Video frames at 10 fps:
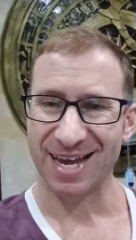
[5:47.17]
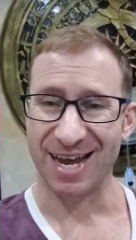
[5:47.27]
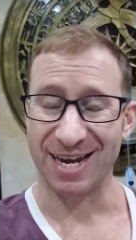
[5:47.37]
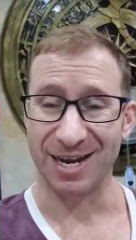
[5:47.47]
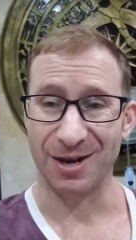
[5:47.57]

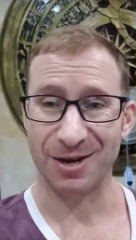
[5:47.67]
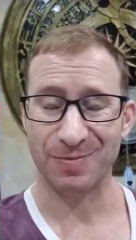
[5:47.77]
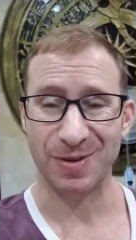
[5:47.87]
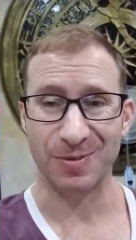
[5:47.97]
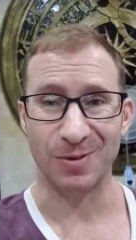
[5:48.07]
And a lot
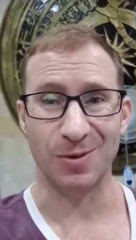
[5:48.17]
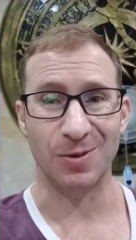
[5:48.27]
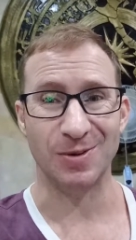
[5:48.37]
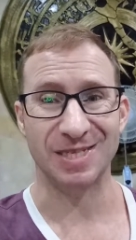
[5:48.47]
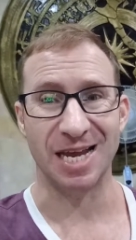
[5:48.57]
of people
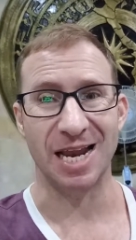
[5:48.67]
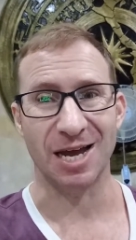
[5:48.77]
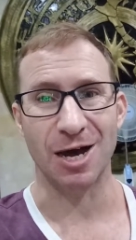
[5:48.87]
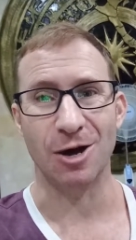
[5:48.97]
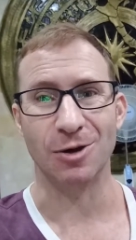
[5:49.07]
always say
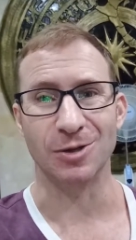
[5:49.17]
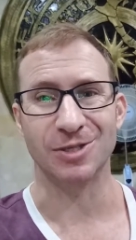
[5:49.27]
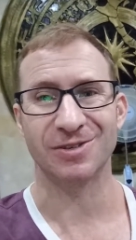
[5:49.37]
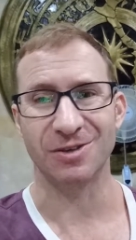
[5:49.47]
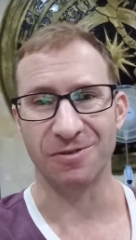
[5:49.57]
like, oh,
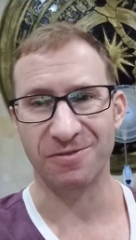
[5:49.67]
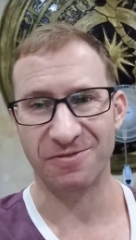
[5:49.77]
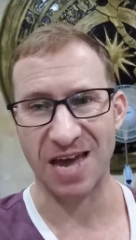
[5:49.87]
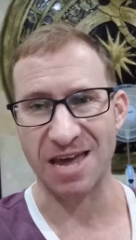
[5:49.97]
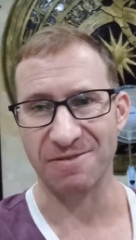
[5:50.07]
it's your
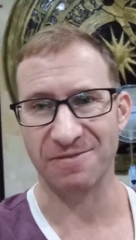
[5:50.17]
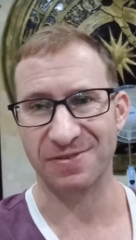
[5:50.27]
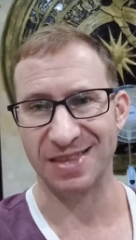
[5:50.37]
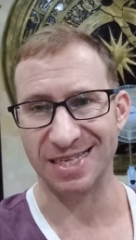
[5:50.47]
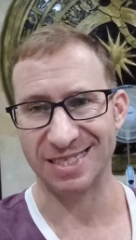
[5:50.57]
faith
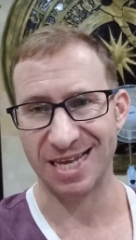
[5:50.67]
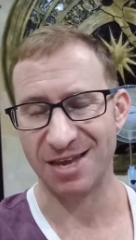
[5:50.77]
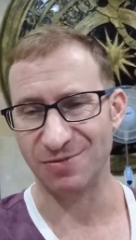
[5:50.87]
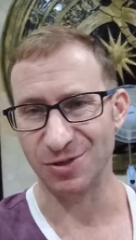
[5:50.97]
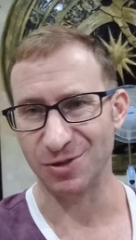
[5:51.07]
that
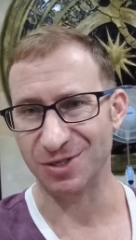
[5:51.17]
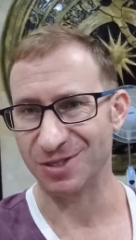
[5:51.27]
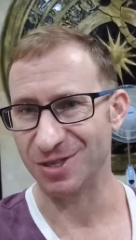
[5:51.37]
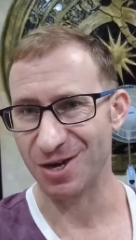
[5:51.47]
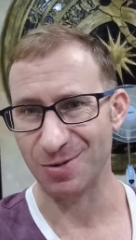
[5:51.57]
saves you.
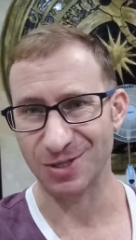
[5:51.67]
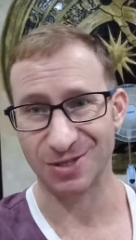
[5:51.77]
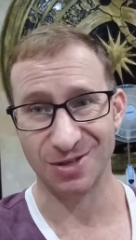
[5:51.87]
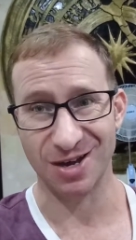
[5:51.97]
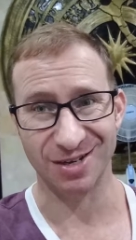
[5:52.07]
It's no,
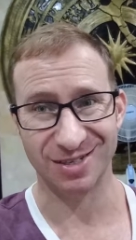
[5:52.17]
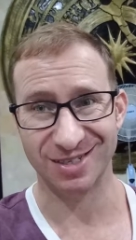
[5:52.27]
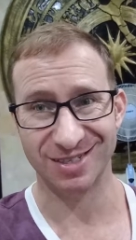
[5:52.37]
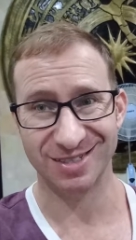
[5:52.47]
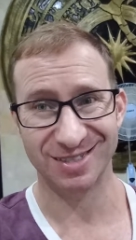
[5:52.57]
it's not.
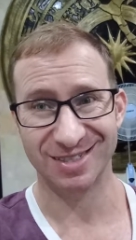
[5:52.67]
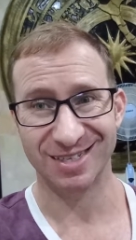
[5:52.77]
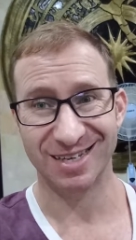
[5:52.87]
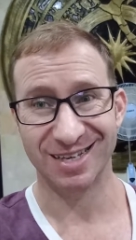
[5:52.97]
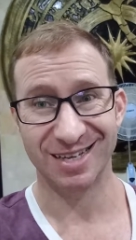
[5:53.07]

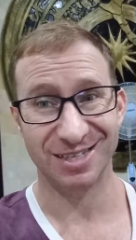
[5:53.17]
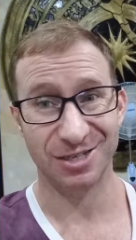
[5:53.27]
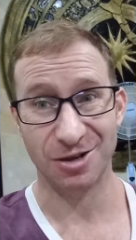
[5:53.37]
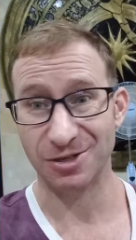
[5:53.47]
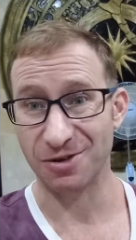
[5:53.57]

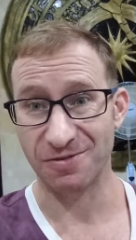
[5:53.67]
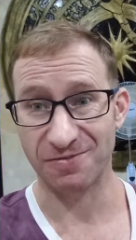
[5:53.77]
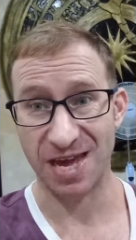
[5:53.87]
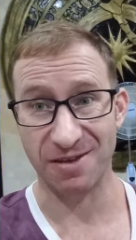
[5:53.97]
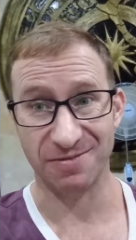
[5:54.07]
It's not your
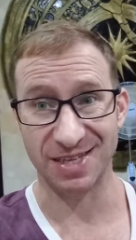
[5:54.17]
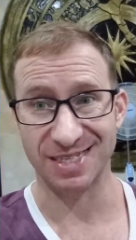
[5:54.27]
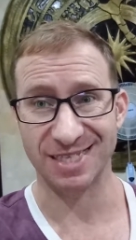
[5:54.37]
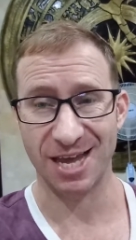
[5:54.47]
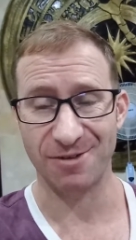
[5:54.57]
faith
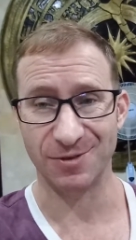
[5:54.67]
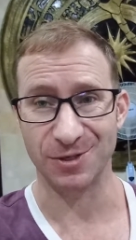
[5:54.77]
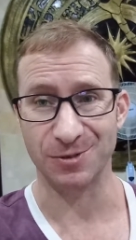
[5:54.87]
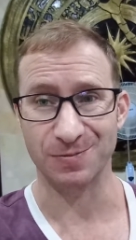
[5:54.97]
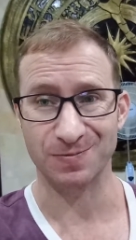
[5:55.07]
that
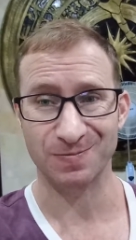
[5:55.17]
saves you,